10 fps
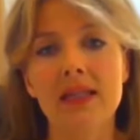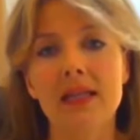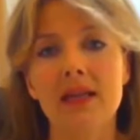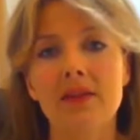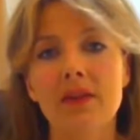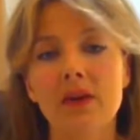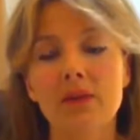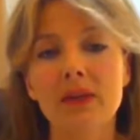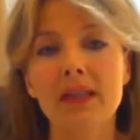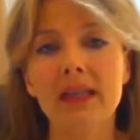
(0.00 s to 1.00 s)

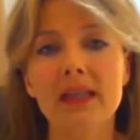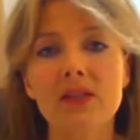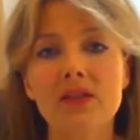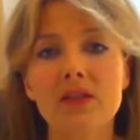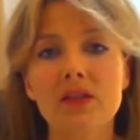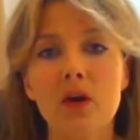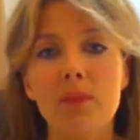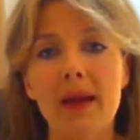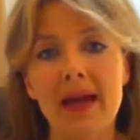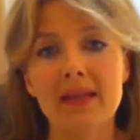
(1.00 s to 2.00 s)
There really is no
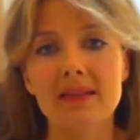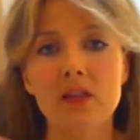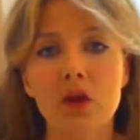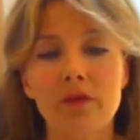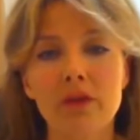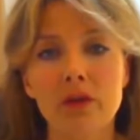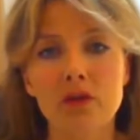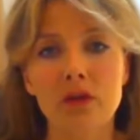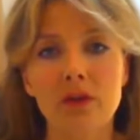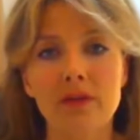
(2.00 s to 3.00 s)
past and no
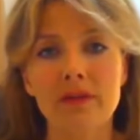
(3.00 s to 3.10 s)
future.